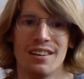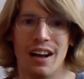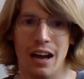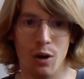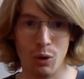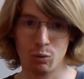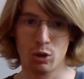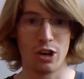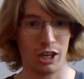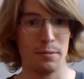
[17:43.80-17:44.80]
when we're
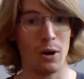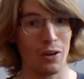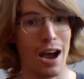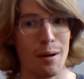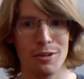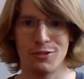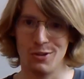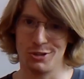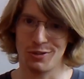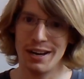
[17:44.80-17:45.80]
talking about
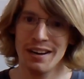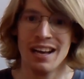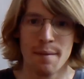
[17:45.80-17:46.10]
homophones, right?